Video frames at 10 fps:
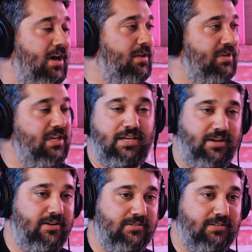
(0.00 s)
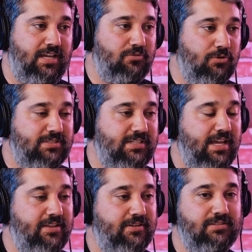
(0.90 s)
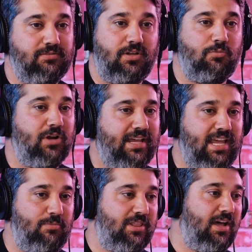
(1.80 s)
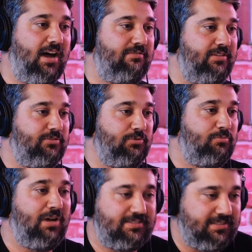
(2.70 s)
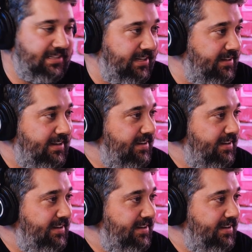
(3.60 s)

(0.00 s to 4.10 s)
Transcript: want to be here and work together. And when I came in, the office was bustling.